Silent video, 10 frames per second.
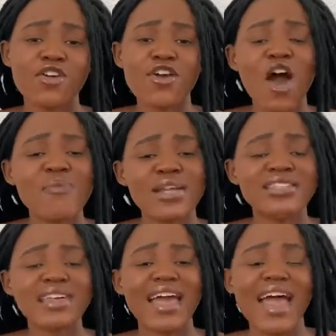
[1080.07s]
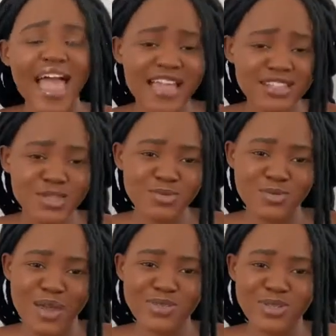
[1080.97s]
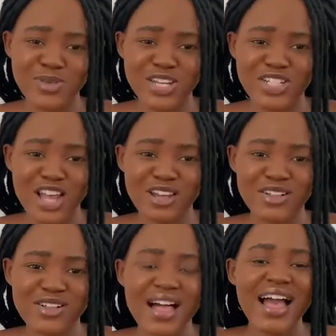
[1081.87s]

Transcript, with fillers: comment, and subscribe to my channel.